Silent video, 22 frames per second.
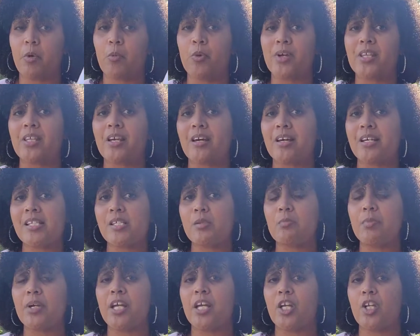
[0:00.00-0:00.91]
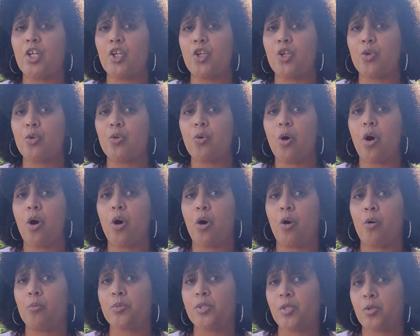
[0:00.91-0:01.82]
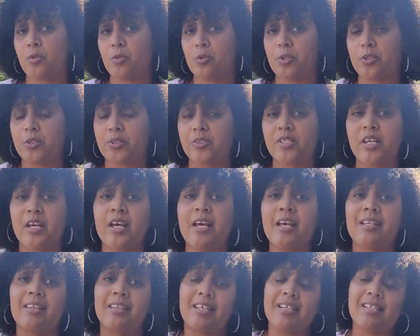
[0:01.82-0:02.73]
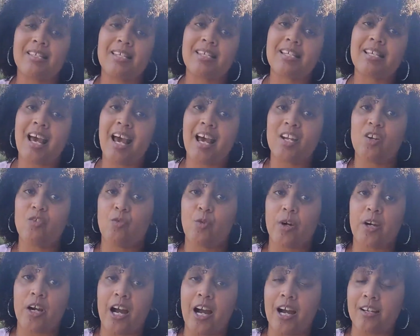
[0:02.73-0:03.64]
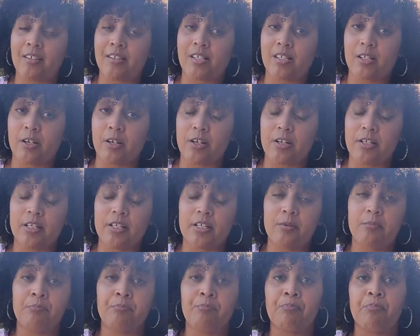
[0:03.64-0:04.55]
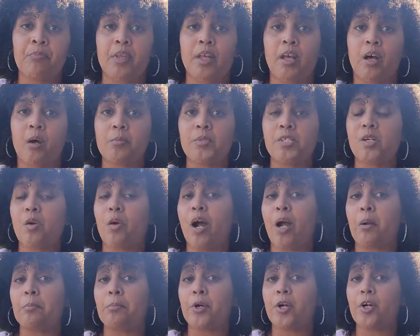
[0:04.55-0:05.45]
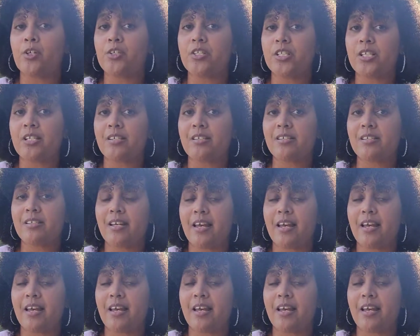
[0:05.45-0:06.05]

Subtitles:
With us being new homeschoolers, this is kind of where I started. So I purchased